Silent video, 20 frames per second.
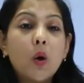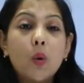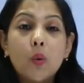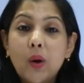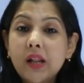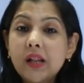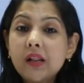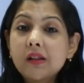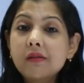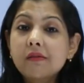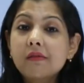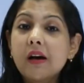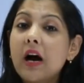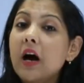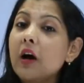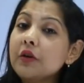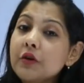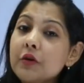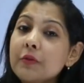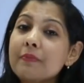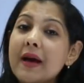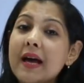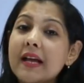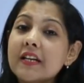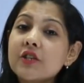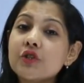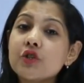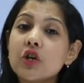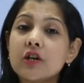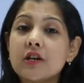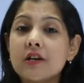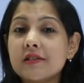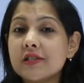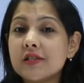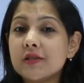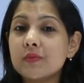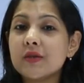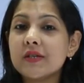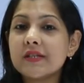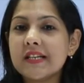Well, how do you manage your
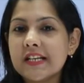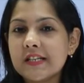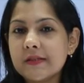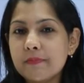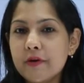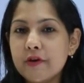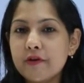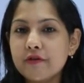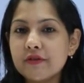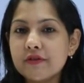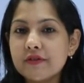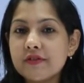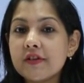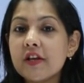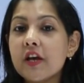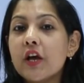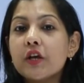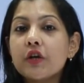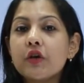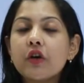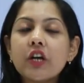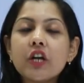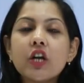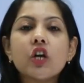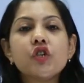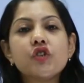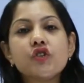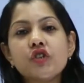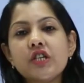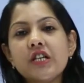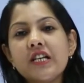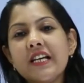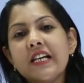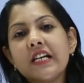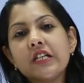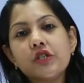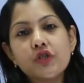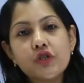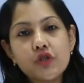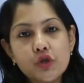customer's experience? You cannot really
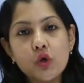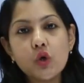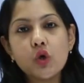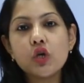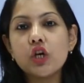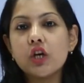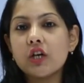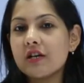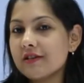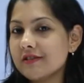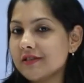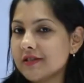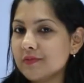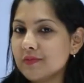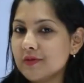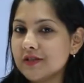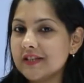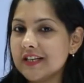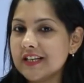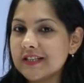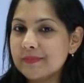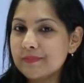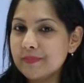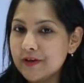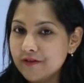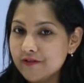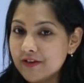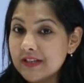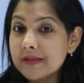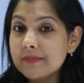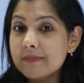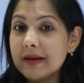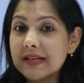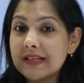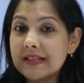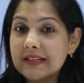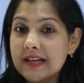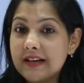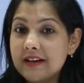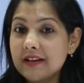control your customer's experience,
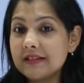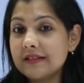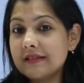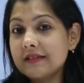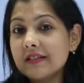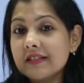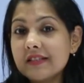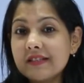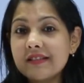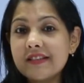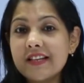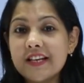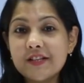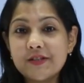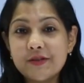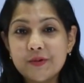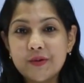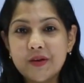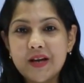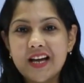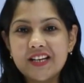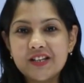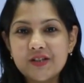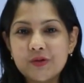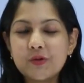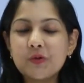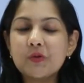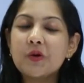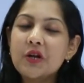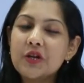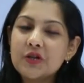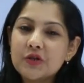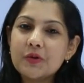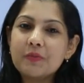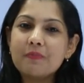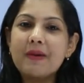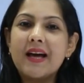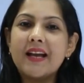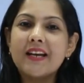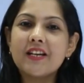but there are certain things you can do to
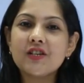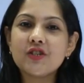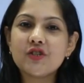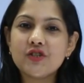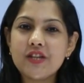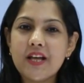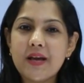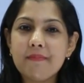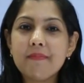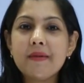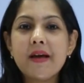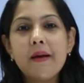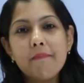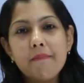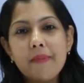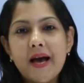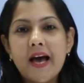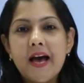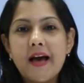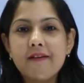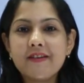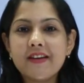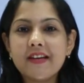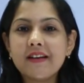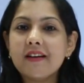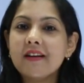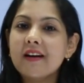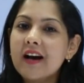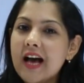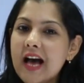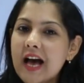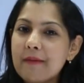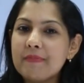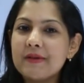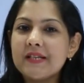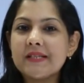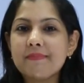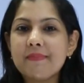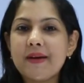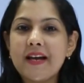manage them by having a
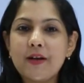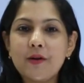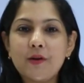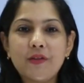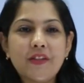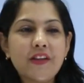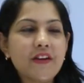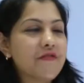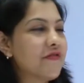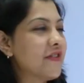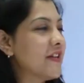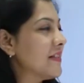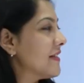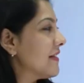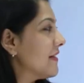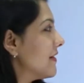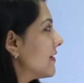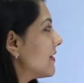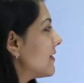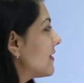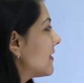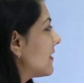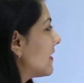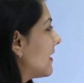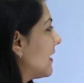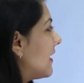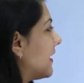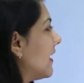happy smile on their faces.